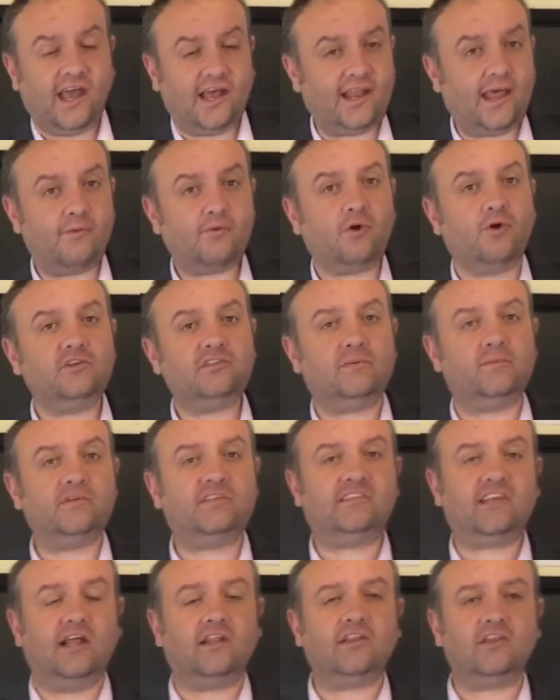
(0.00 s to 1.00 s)
and I'm going to
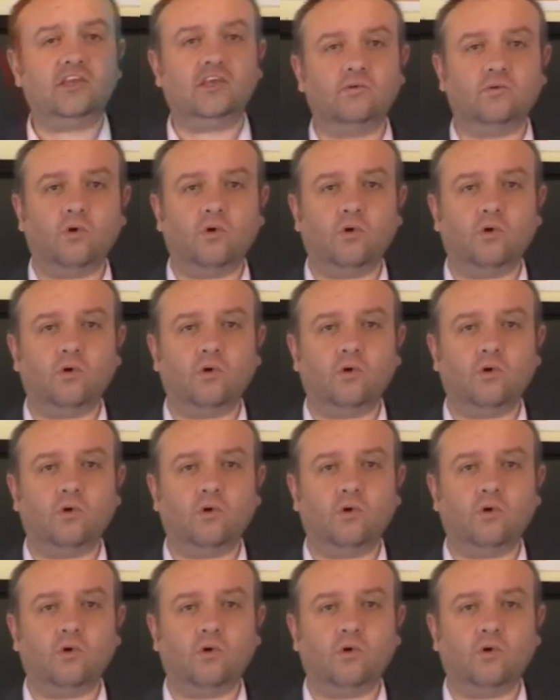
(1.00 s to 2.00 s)
be telling you
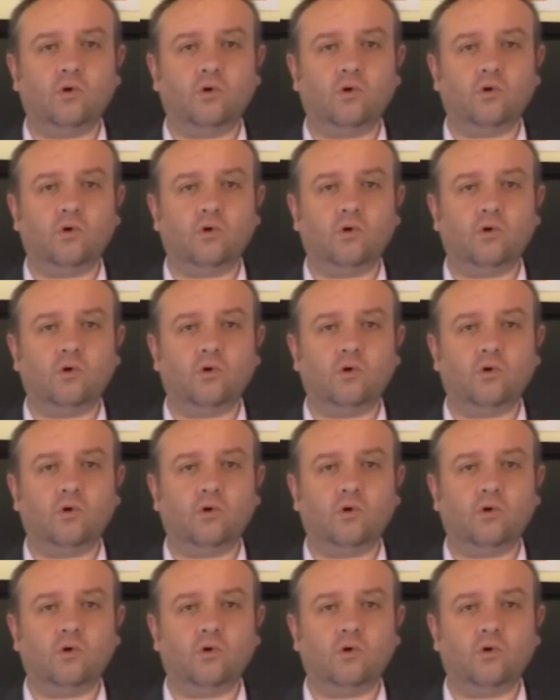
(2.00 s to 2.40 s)
all about